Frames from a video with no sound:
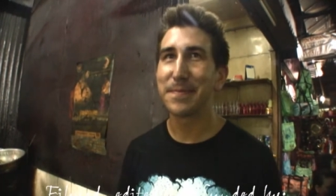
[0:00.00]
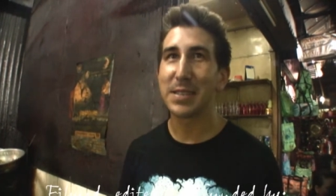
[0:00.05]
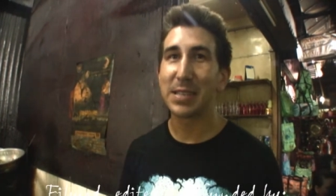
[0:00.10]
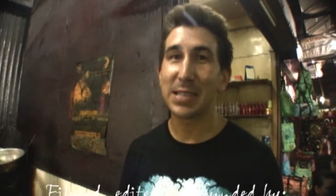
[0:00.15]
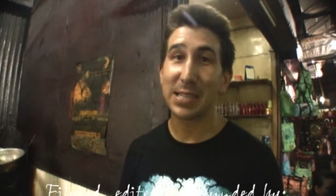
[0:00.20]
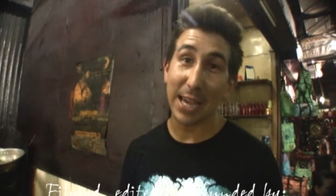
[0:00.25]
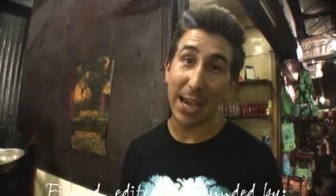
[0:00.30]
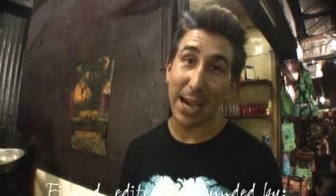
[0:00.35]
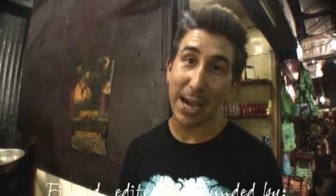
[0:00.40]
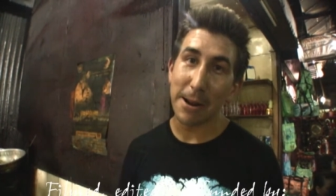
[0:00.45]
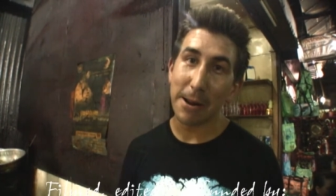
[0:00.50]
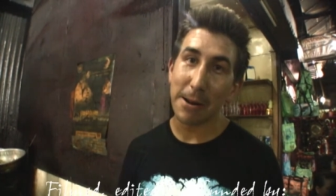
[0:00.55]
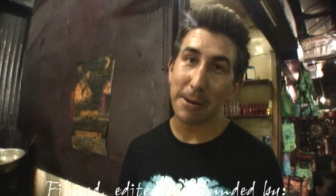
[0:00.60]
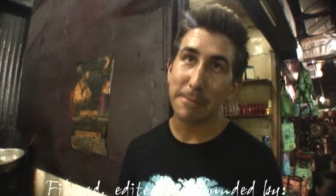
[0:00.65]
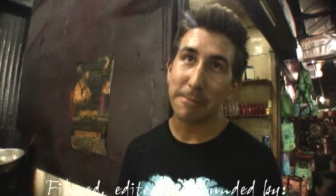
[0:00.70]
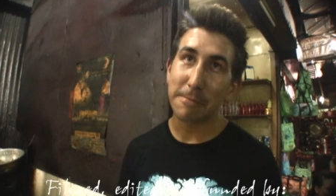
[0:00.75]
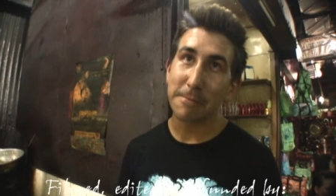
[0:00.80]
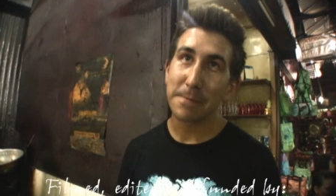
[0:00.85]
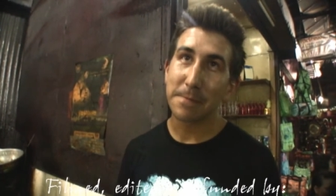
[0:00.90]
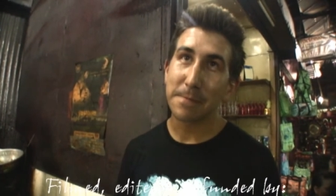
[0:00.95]
See it?
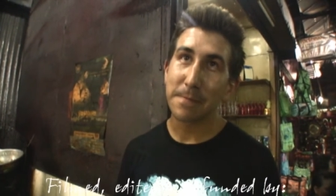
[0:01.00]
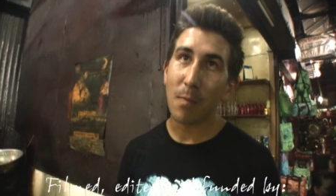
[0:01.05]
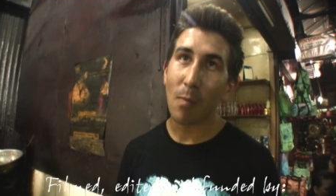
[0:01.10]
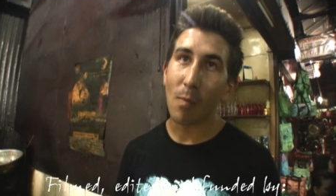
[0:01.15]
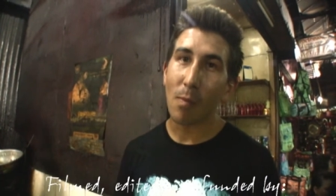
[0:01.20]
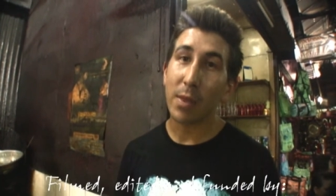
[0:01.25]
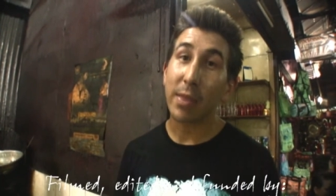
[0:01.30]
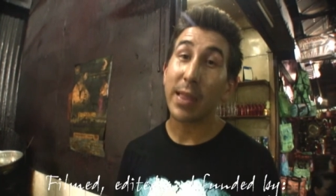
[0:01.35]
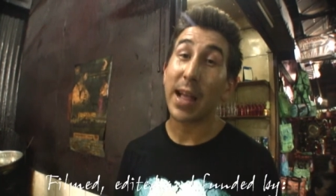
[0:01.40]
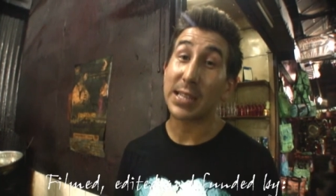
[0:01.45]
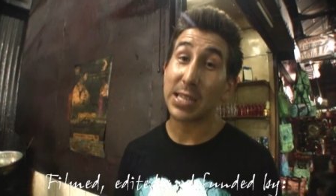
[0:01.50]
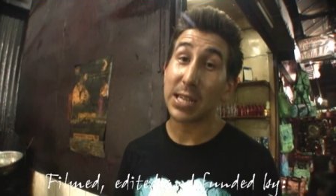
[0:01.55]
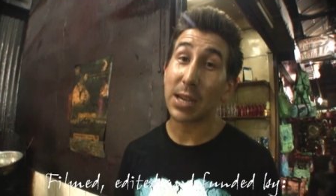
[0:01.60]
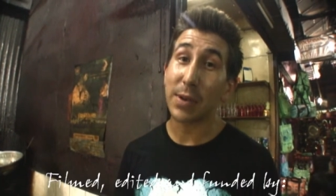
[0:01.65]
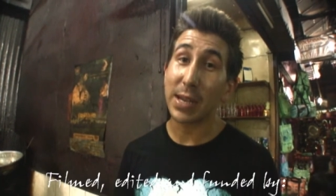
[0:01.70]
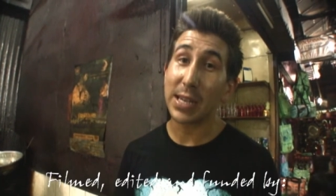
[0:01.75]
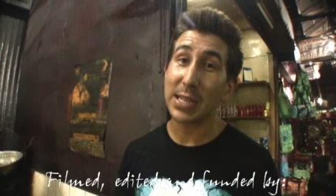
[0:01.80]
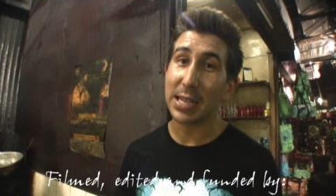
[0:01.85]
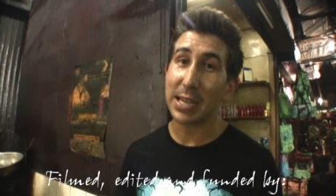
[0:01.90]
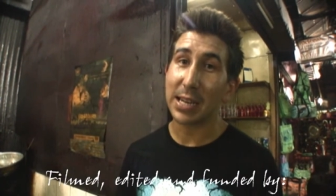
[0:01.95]
That's how
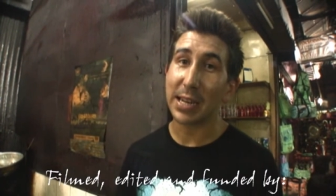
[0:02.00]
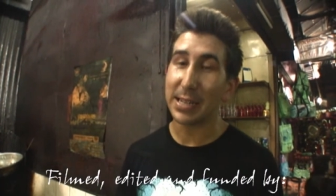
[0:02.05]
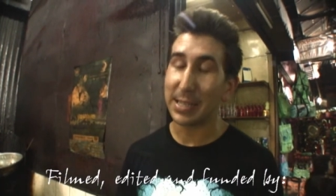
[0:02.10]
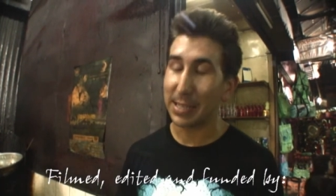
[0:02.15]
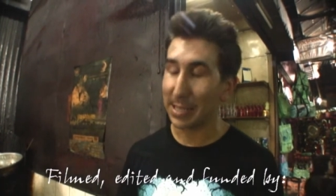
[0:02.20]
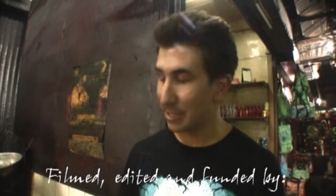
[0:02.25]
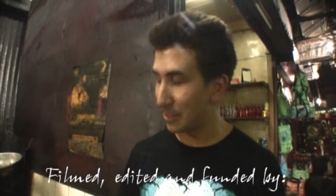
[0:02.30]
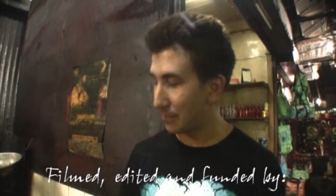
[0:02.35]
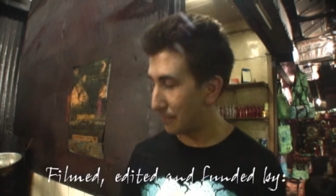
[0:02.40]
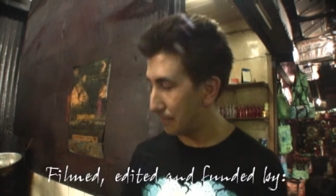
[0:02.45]
easy it is.